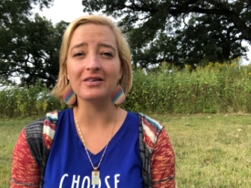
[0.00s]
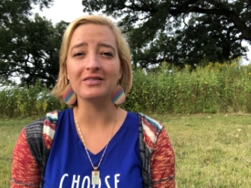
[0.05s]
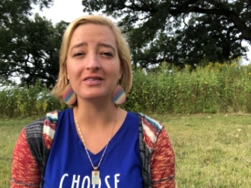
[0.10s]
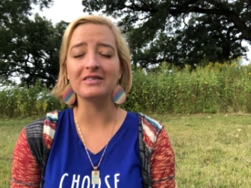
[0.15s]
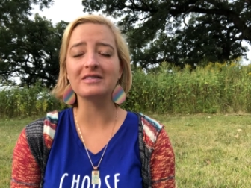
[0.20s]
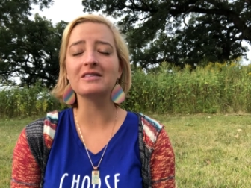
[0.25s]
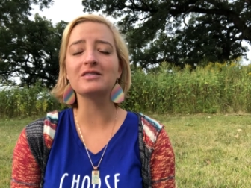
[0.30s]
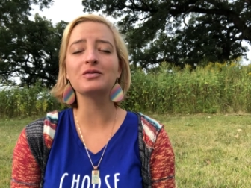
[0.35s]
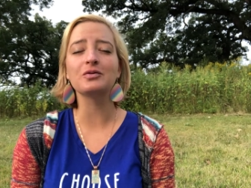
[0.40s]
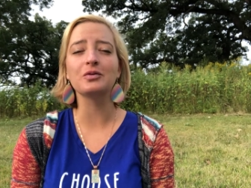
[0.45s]

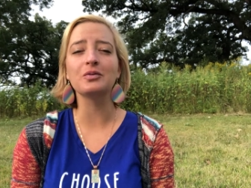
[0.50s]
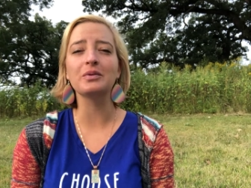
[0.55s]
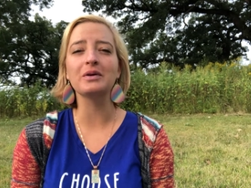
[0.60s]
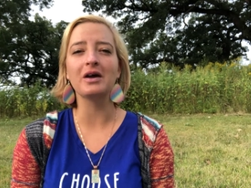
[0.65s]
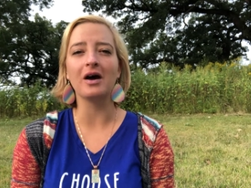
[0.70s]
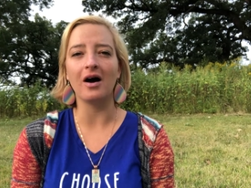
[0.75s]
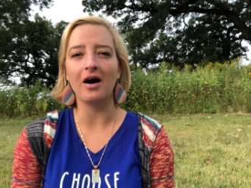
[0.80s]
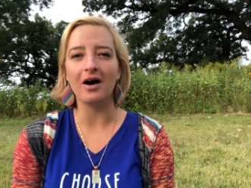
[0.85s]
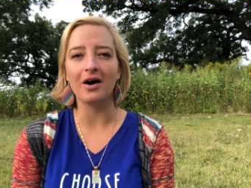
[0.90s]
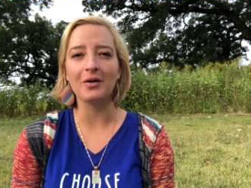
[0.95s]
This is who we
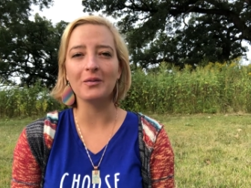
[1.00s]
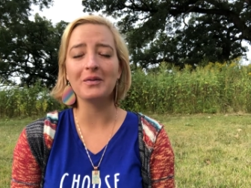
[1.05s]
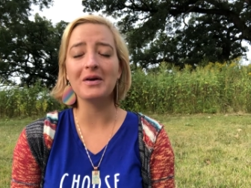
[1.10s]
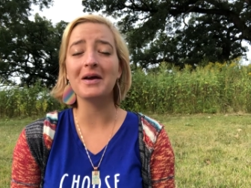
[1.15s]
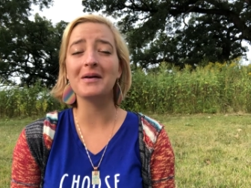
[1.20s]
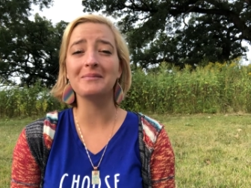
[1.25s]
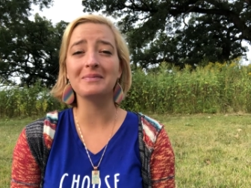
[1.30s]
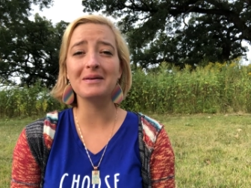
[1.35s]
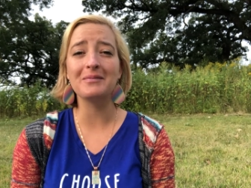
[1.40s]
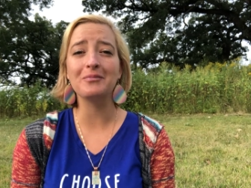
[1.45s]
are. We
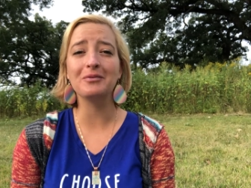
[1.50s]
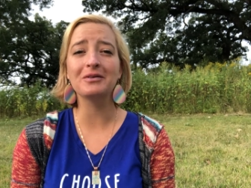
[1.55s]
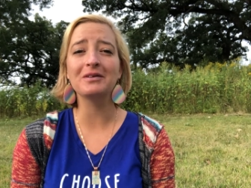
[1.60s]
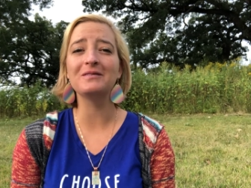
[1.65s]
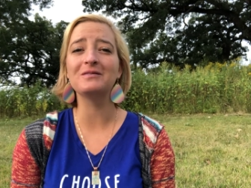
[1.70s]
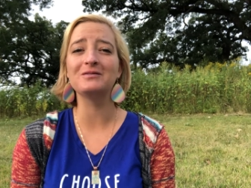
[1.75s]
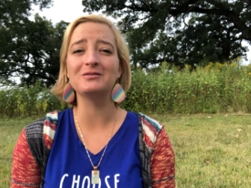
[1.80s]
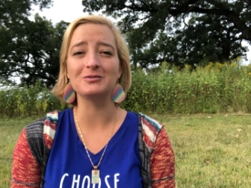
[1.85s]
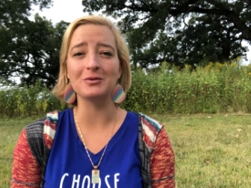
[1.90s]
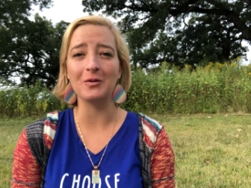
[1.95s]
are people
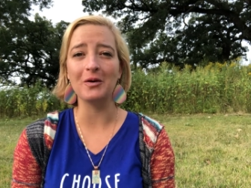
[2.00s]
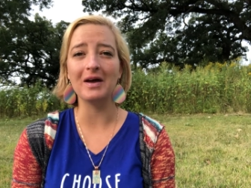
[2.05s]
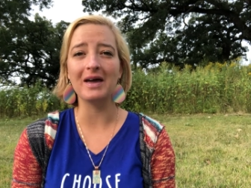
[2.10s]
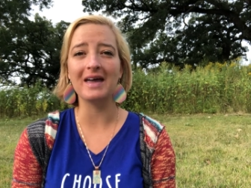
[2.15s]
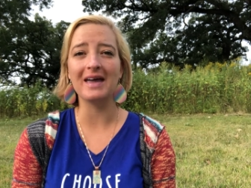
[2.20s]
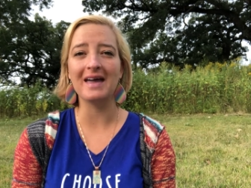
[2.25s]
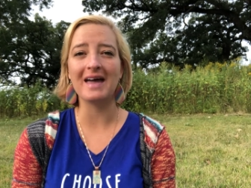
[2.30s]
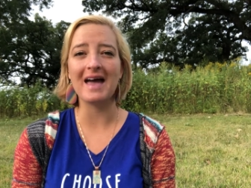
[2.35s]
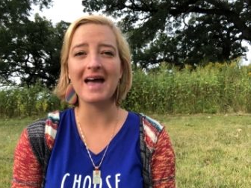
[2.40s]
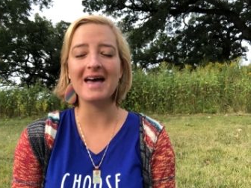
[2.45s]
of
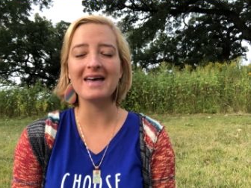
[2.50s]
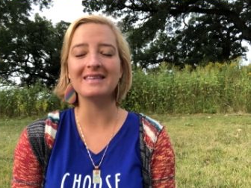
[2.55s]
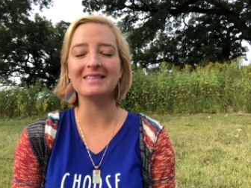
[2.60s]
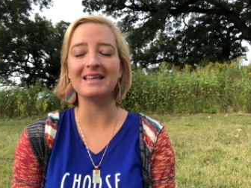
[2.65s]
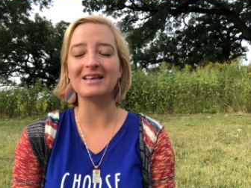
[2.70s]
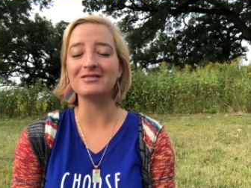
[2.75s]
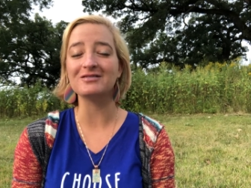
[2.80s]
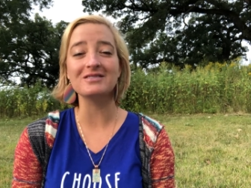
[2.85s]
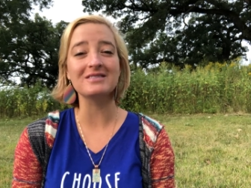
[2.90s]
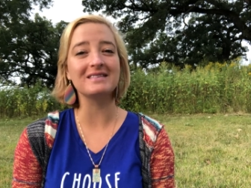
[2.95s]
joy, and
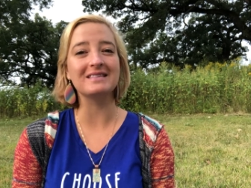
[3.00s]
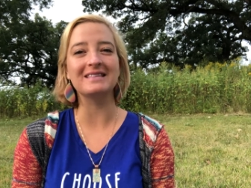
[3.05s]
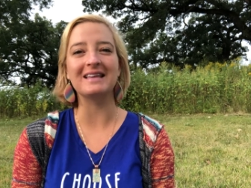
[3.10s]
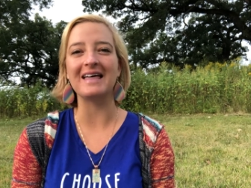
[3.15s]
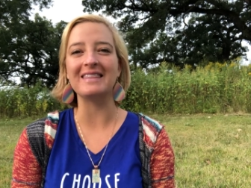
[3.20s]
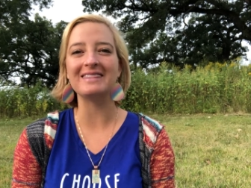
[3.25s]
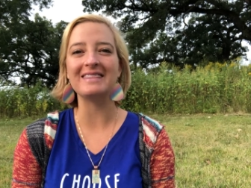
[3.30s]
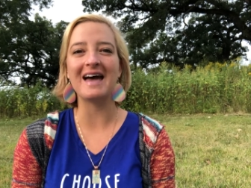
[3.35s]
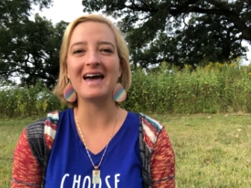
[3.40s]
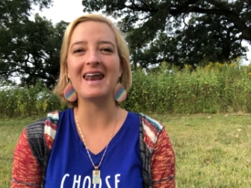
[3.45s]
let's just
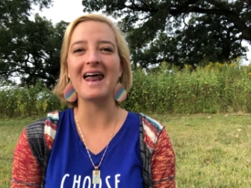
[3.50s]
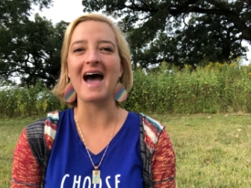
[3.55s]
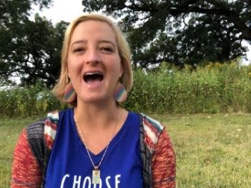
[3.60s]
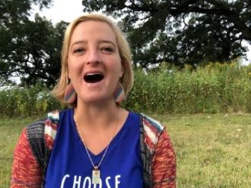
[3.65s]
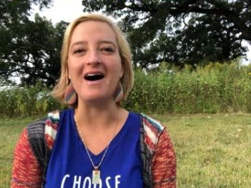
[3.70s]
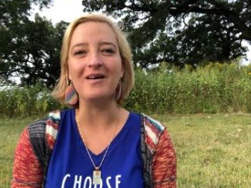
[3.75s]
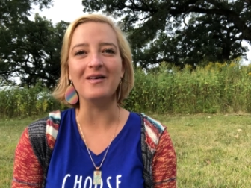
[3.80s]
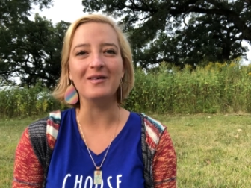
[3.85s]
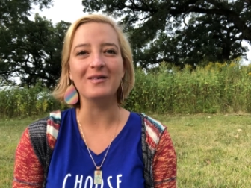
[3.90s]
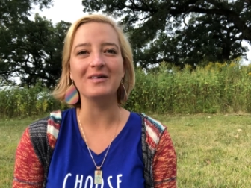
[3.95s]
let that
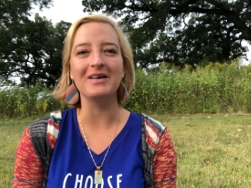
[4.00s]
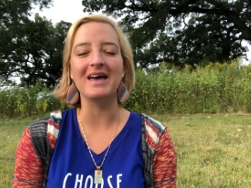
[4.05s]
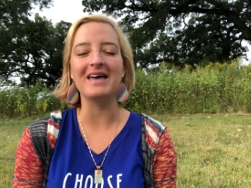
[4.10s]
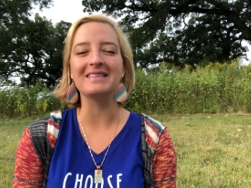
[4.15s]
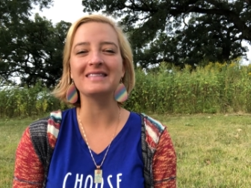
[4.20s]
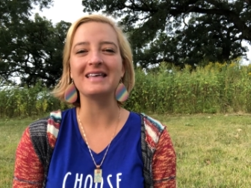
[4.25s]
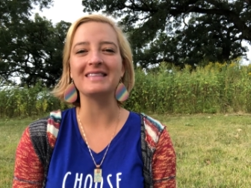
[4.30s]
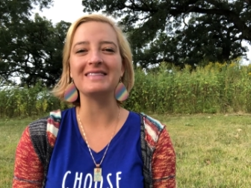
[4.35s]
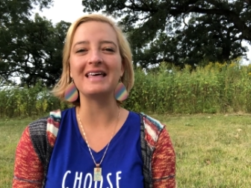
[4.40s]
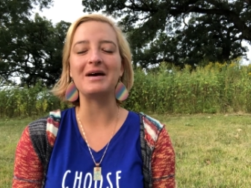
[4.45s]
out
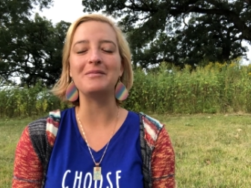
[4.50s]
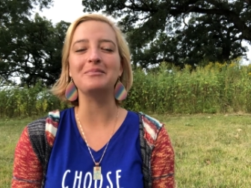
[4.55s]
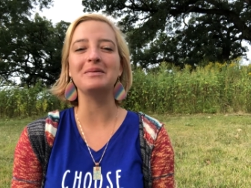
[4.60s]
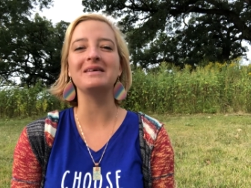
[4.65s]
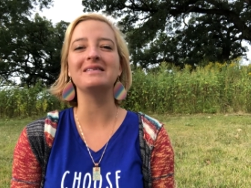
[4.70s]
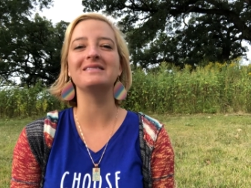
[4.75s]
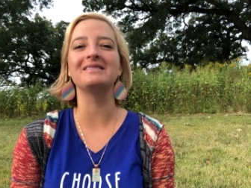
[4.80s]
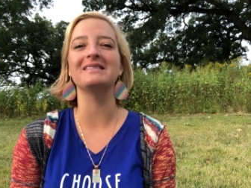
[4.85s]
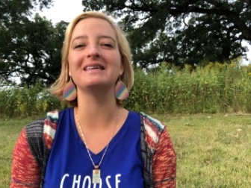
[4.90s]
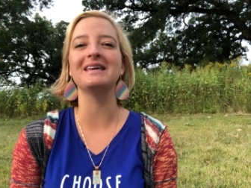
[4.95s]
and let that be
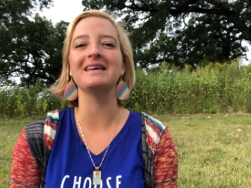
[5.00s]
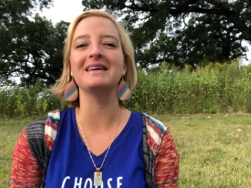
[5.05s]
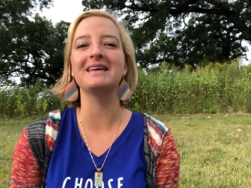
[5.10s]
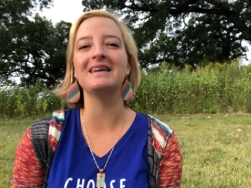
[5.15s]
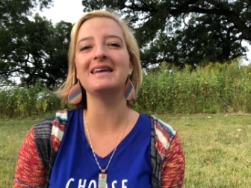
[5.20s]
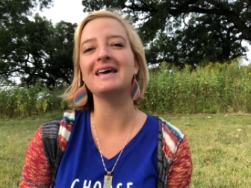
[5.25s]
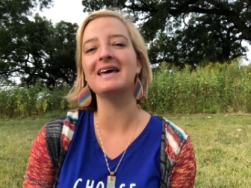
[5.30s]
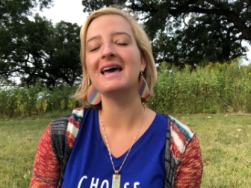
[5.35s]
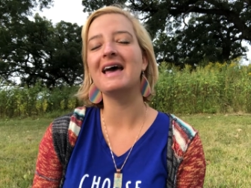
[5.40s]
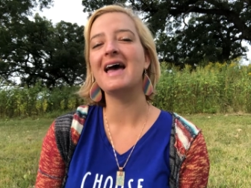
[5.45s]

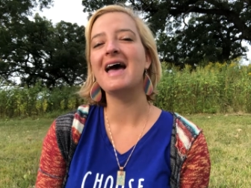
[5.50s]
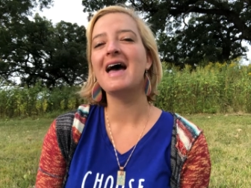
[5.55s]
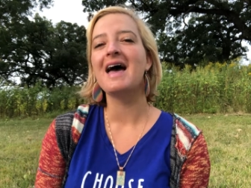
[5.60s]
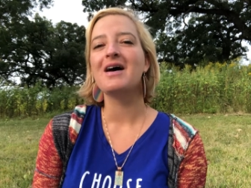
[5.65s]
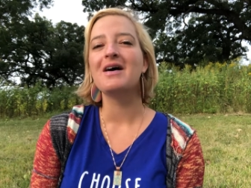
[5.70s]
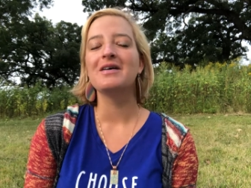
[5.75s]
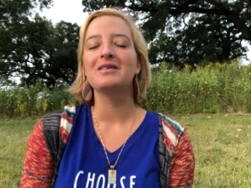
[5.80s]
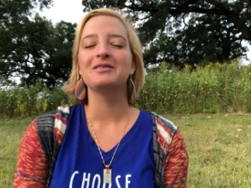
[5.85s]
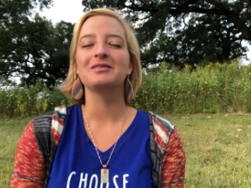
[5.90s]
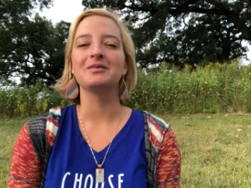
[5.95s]
seen
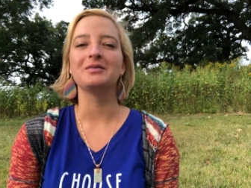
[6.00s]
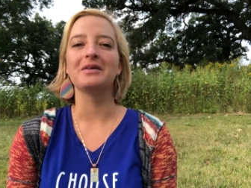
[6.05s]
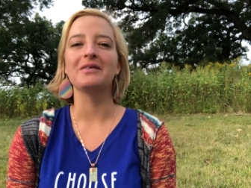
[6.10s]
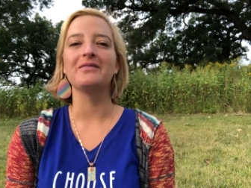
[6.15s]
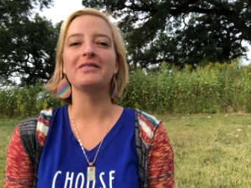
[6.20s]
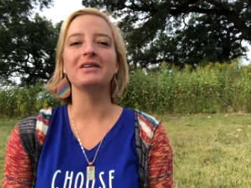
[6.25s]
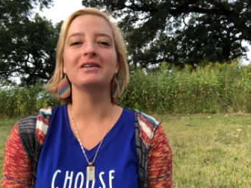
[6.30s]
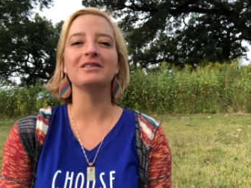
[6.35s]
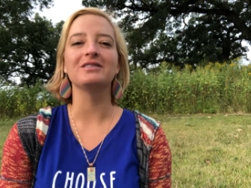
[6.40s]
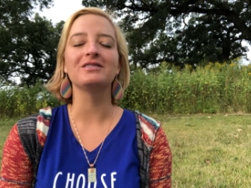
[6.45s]
to
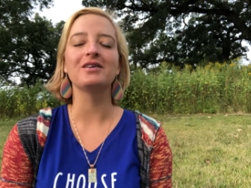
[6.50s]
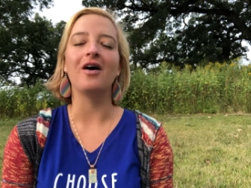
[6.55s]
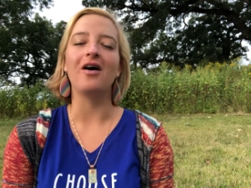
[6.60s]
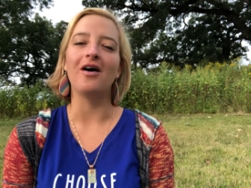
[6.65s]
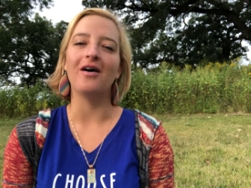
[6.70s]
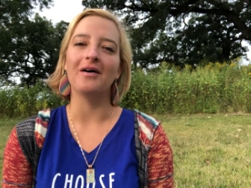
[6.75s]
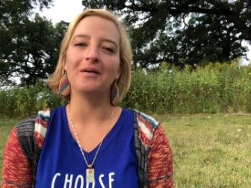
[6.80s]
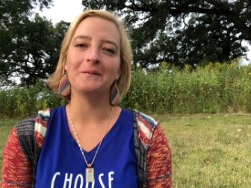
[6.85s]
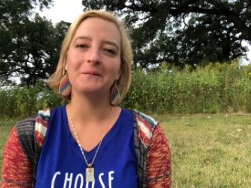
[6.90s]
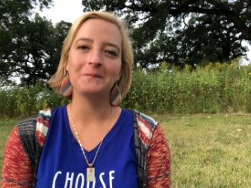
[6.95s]
reveal to
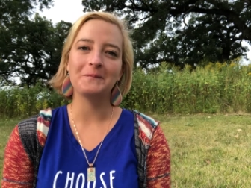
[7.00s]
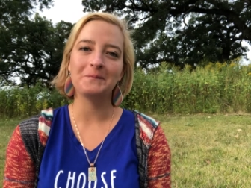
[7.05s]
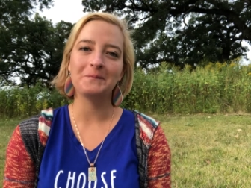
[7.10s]
all.